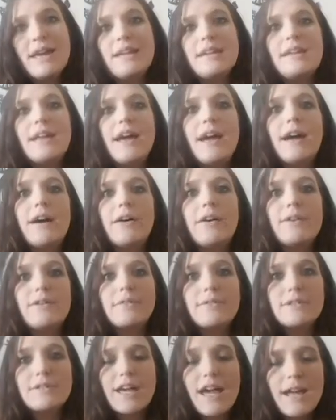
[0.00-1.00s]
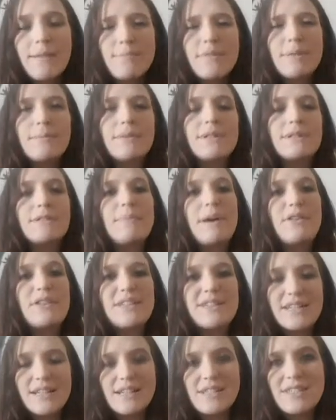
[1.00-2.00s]
Now, timed them until about
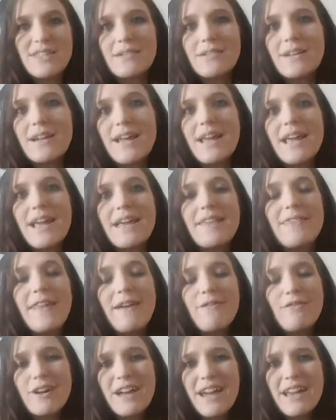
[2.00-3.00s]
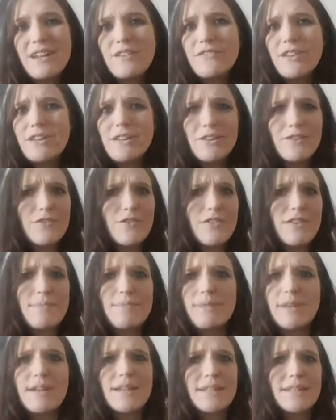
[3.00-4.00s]
6:30, and they were kind of all over the
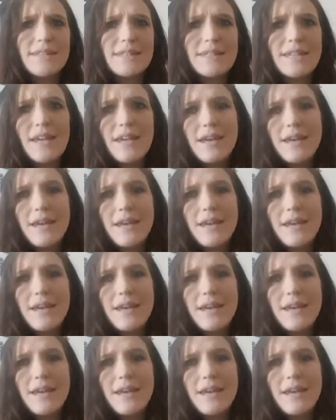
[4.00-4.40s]
place.